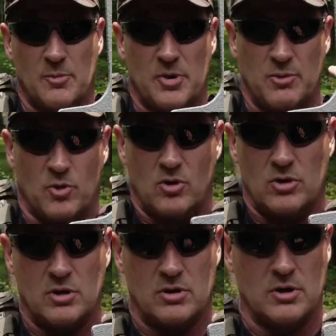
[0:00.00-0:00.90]
of people
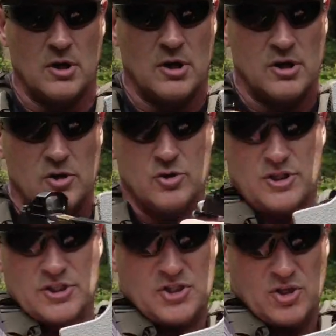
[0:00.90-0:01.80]

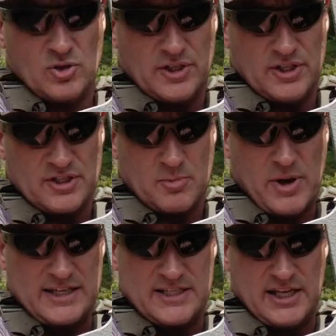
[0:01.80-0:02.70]
using the shield in this
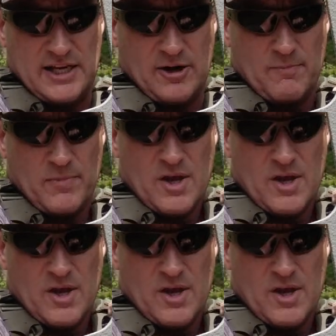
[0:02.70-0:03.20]
capacity here.